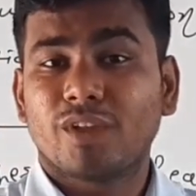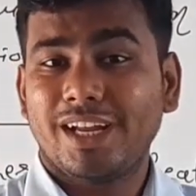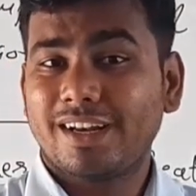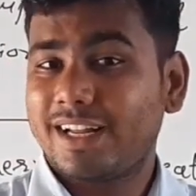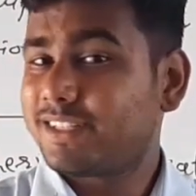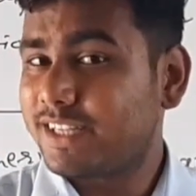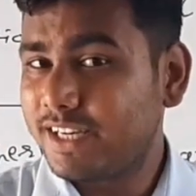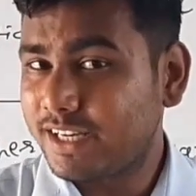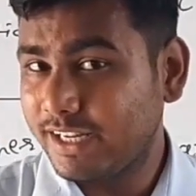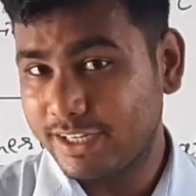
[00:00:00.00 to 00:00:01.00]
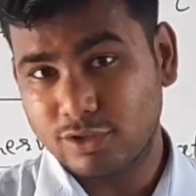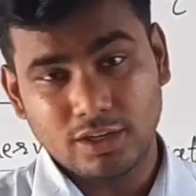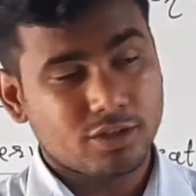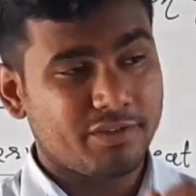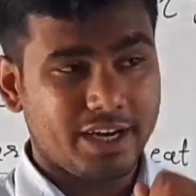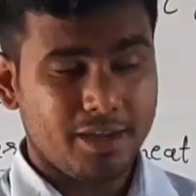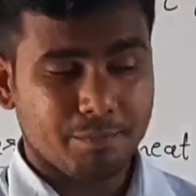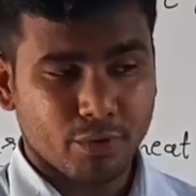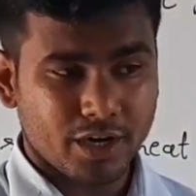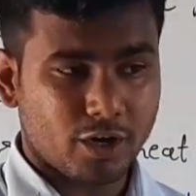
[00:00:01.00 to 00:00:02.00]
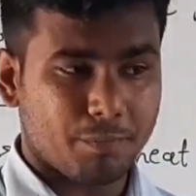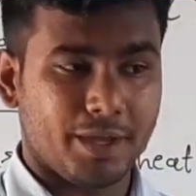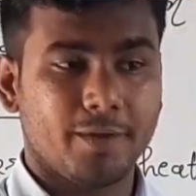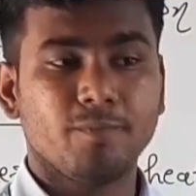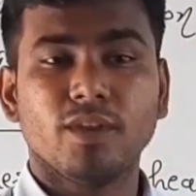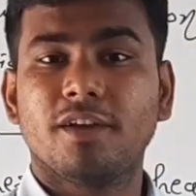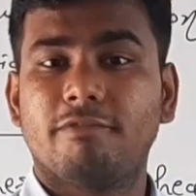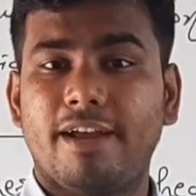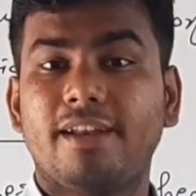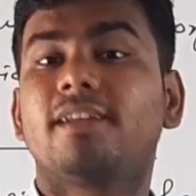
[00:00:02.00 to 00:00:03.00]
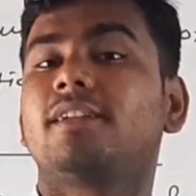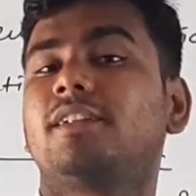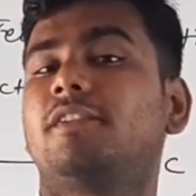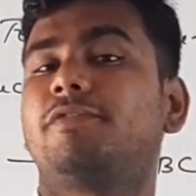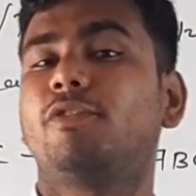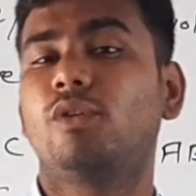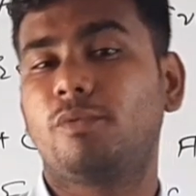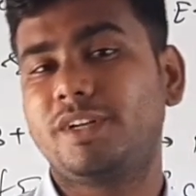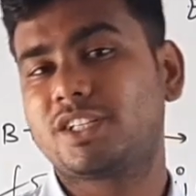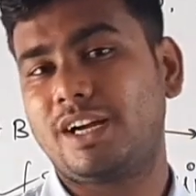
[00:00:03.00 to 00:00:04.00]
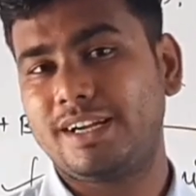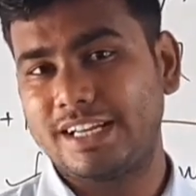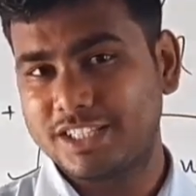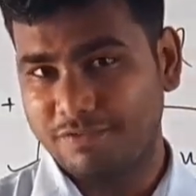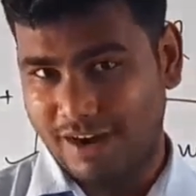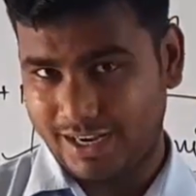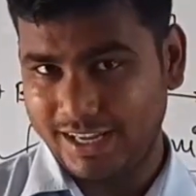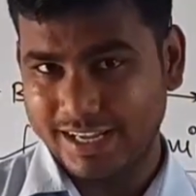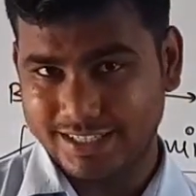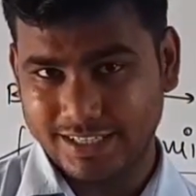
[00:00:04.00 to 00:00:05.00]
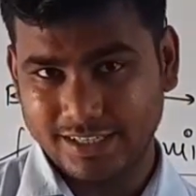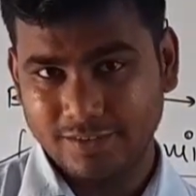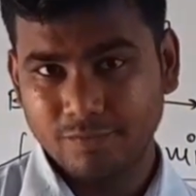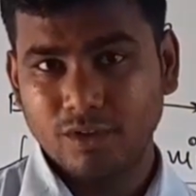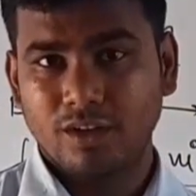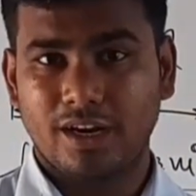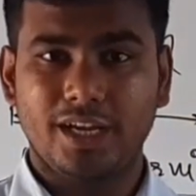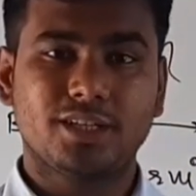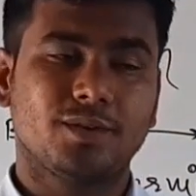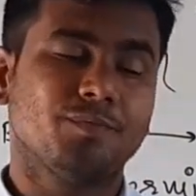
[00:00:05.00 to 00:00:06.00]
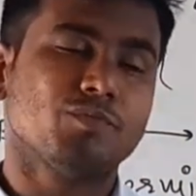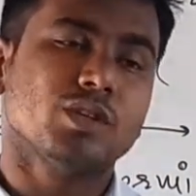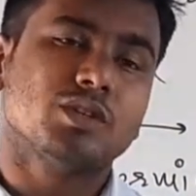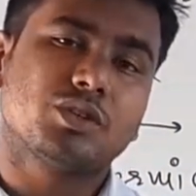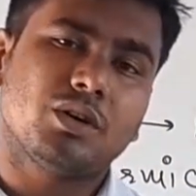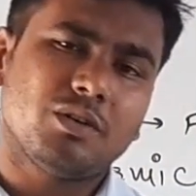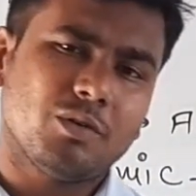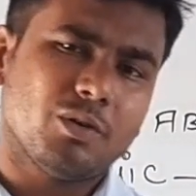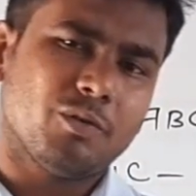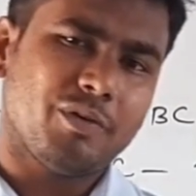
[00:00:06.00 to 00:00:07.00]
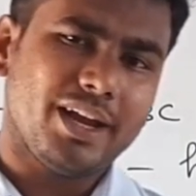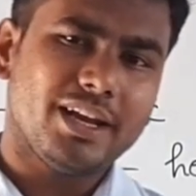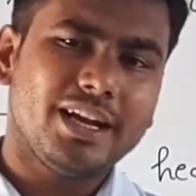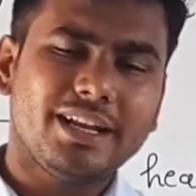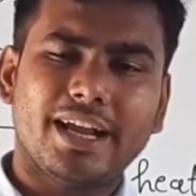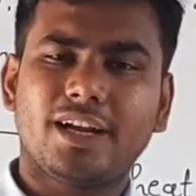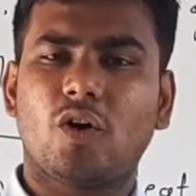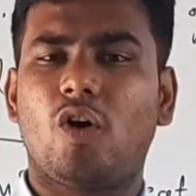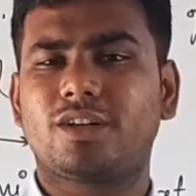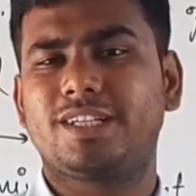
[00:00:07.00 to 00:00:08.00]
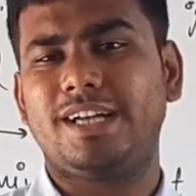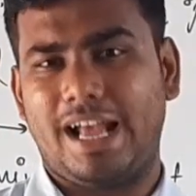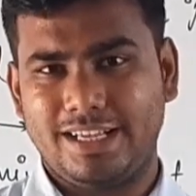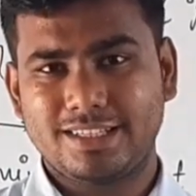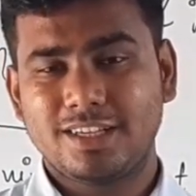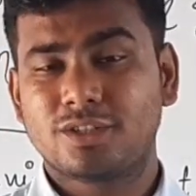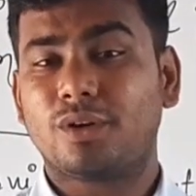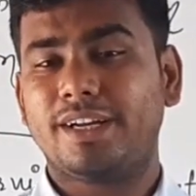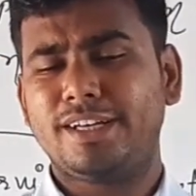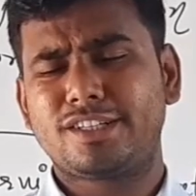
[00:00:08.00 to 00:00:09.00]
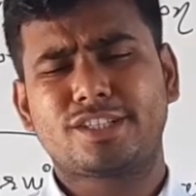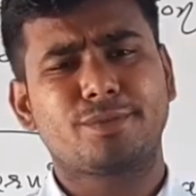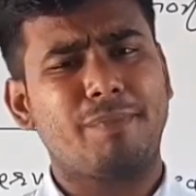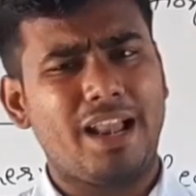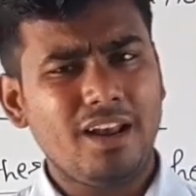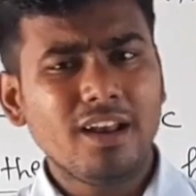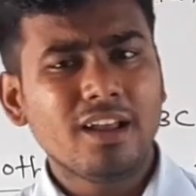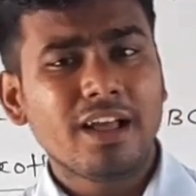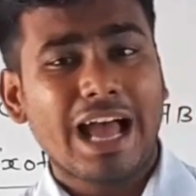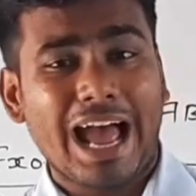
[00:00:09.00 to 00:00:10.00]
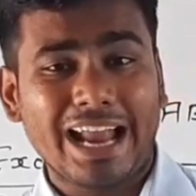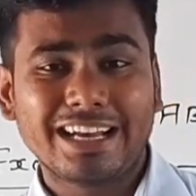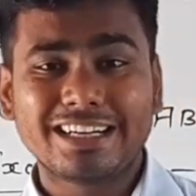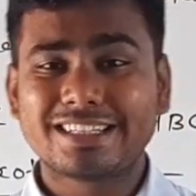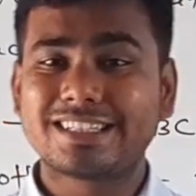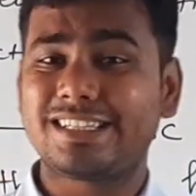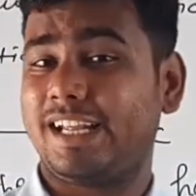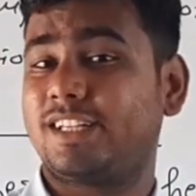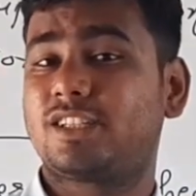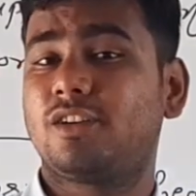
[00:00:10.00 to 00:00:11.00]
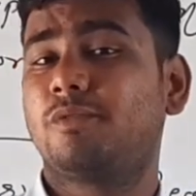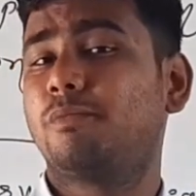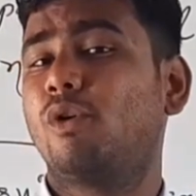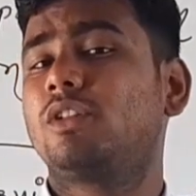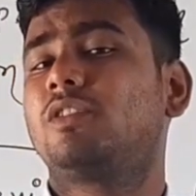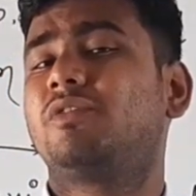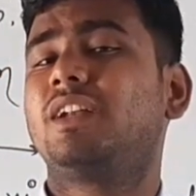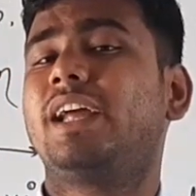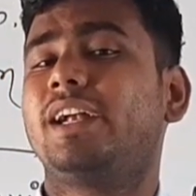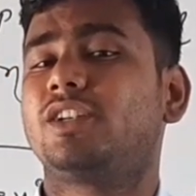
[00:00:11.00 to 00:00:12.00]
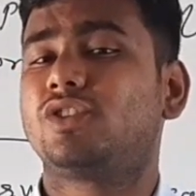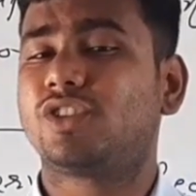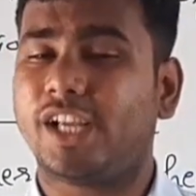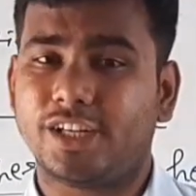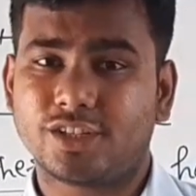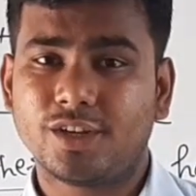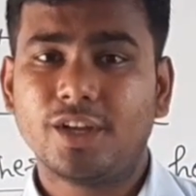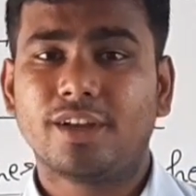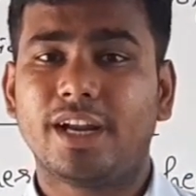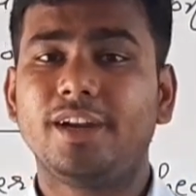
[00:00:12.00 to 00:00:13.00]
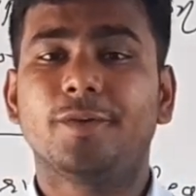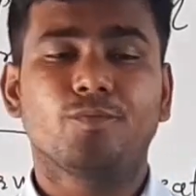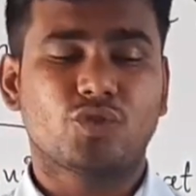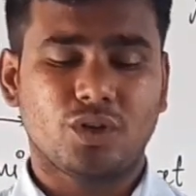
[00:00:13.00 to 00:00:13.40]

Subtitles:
In rancidity, it's also very important topic. When the food which contains fatty acid, right? So when it get oxidized, so its smell and its taste both will get changed, right?